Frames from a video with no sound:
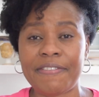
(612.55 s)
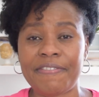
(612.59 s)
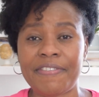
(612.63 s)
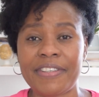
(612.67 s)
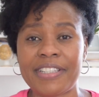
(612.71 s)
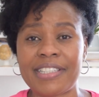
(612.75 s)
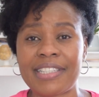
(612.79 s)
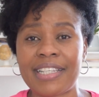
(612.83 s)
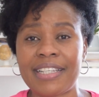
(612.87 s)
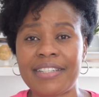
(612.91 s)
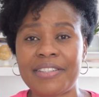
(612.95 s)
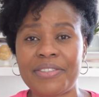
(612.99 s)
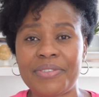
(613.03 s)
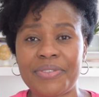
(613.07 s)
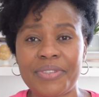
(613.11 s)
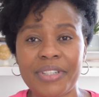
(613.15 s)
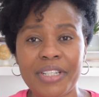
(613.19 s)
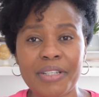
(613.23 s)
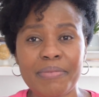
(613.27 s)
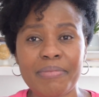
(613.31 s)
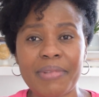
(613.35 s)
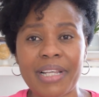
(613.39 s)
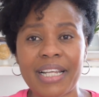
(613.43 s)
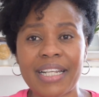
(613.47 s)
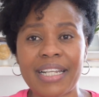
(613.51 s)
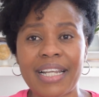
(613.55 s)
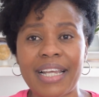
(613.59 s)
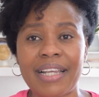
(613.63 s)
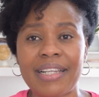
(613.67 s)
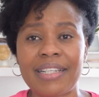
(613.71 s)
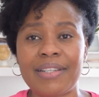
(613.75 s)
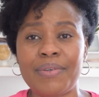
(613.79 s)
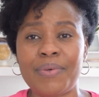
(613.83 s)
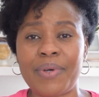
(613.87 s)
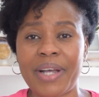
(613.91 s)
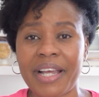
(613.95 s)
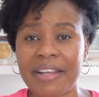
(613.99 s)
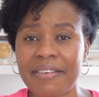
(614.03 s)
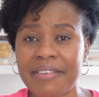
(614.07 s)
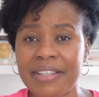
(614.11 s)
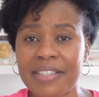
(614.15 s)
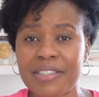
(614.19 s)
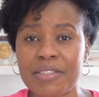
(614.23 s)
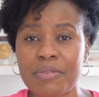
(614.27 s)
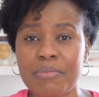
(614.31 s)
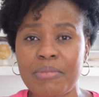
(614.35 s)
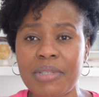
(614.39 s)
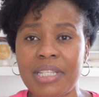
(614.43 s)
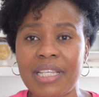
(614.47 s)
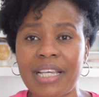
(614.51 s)
If it's a dream that
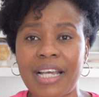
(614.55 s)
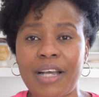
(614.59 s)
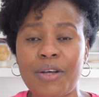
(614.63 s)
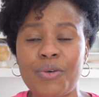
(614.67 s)
worries me,